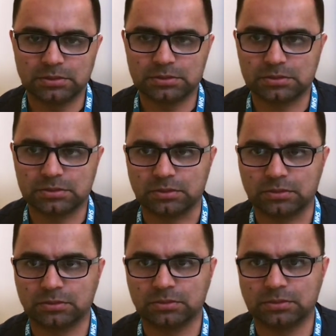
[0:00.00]

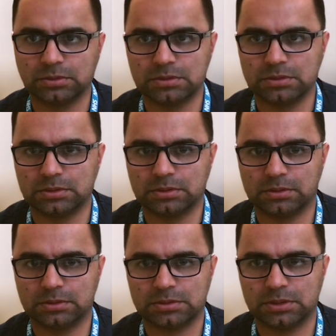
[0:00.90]
So
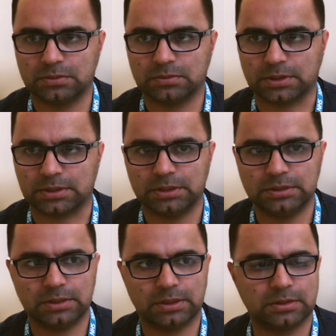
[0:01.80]
see you
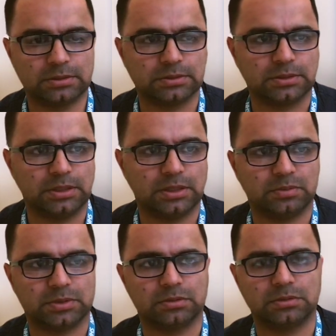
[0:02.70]
again in Delhi
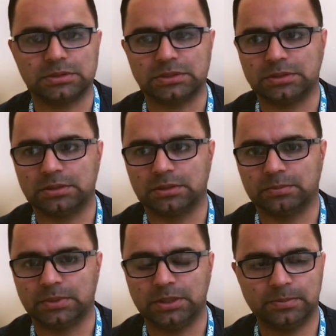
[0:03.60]
Hematology
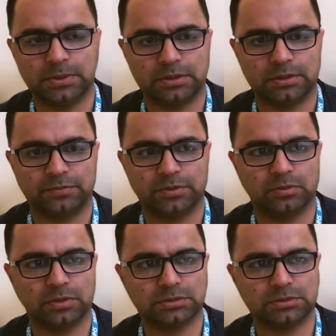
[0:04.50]
Bleep. If you
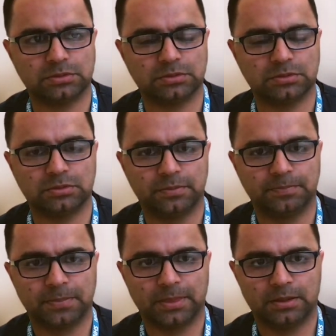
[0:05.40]
want to
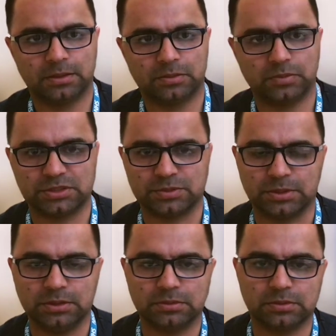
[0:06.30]
reach
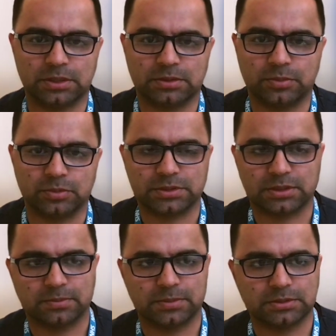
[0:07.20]
me, you can post a
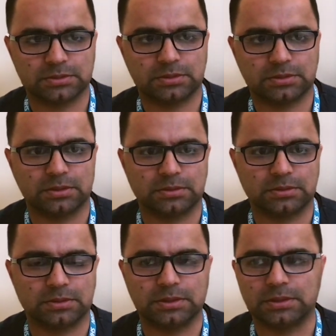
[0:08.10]
comment under
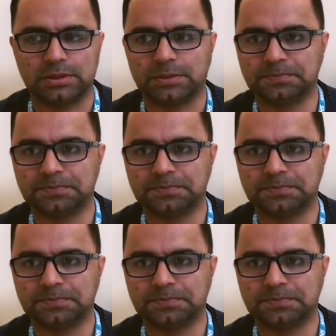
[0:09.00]
the